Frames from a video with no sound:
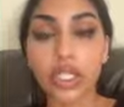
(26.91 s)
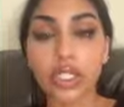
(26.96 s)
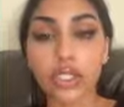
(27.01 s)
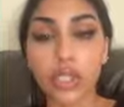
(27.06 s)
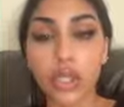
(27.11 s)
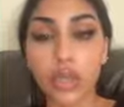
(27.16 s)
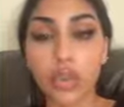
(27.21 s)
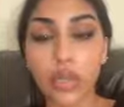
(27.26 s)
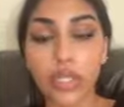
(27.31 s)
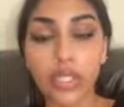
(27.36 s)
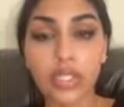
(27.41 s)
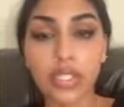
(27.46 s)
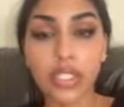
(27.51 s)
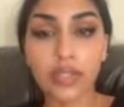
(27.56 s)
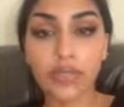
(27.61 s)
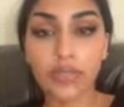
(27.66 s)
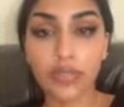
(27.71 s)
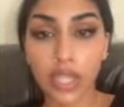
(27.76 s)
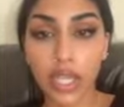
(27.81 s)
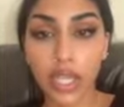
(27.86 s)
So once this
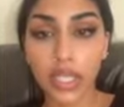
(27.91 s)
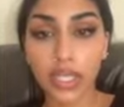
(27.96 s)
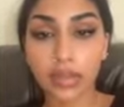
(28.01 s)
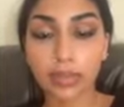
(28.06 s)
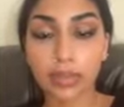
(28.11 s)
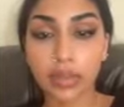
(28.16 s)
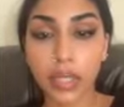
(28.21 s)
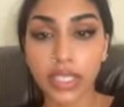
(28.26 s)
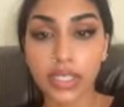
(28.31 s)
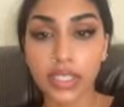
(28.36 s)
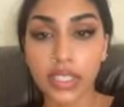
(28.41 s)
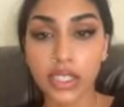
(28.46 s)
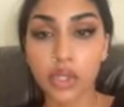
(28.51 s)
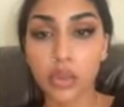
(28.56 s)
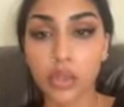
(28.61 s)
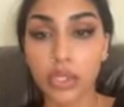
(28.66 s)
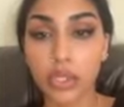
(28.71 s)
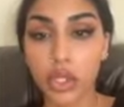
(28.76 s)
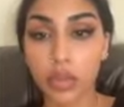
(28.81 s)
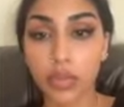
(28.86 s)
fly bites
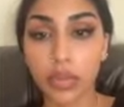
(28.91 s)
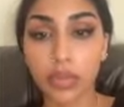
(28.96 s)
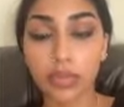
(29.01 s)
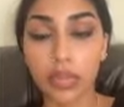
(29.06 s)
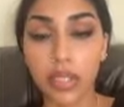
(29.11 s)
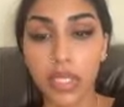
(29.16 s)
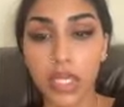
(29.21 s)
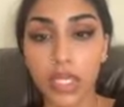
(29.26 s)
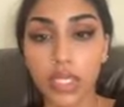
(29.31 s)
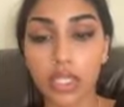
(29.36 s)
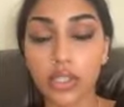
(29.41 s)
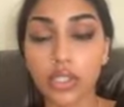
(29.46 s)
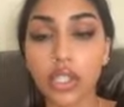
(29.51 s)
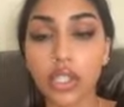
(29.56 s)
into a human being, the